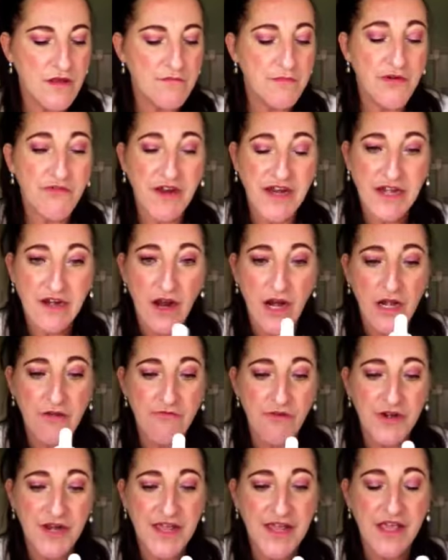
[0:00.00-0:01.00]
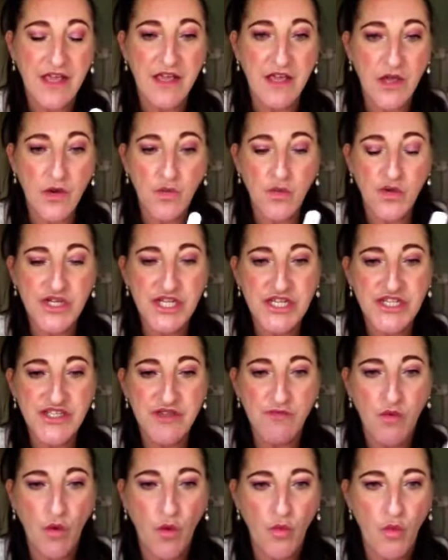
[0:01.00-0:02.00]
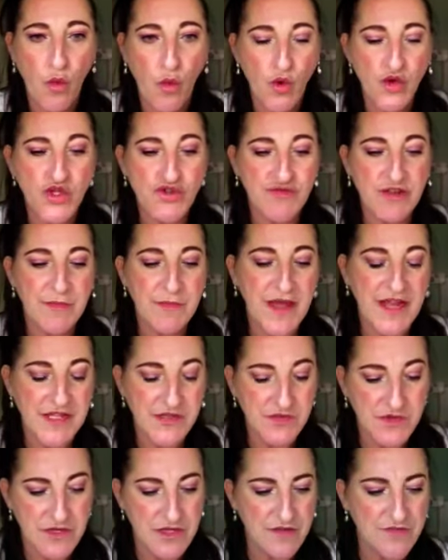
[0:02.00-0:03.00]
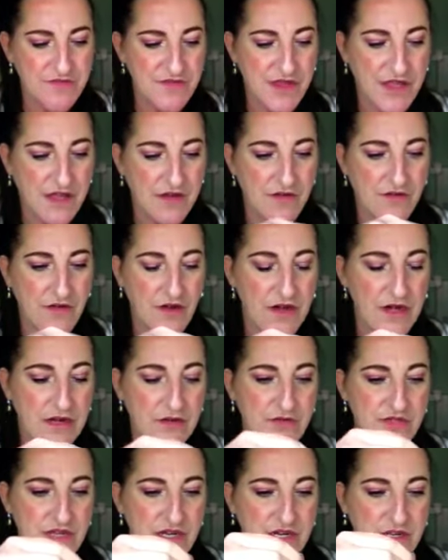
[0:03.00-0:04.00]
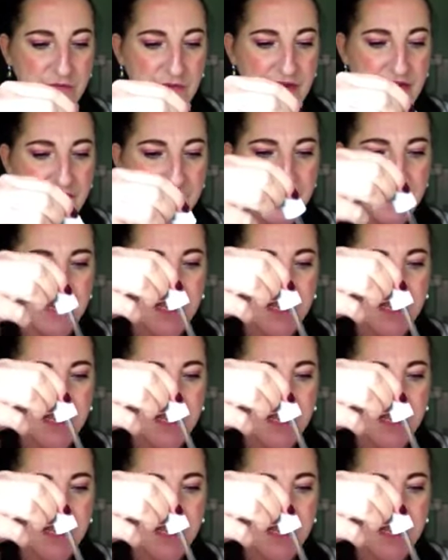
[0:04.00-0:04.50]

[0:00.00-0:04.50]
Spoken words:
marine hyaluronic, which is the more watery base one. I think I've got a little tiny bit left